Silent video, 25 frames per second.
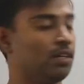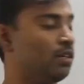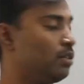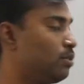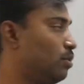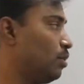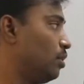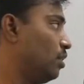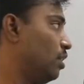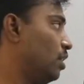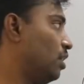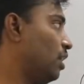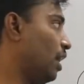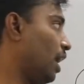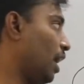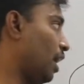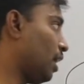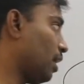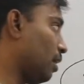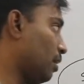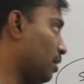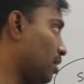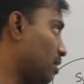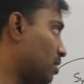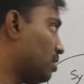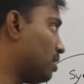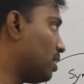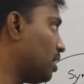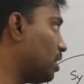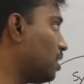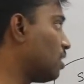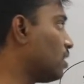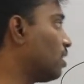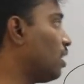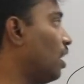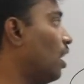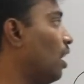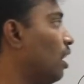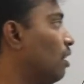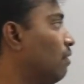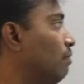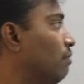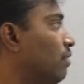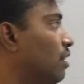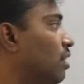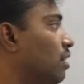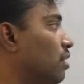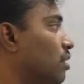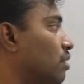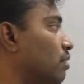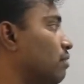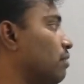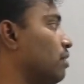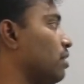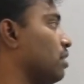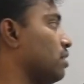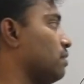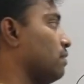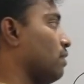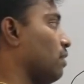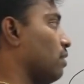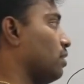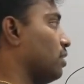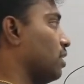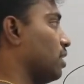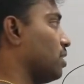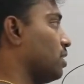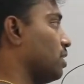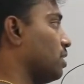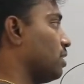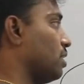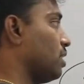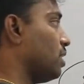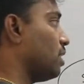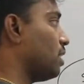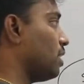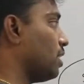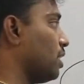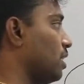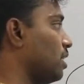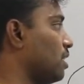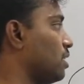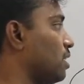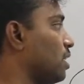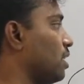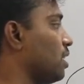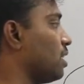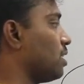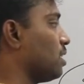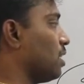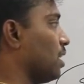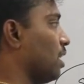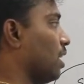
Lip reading: So in the diagram it is seen that when reverse voltage is increases,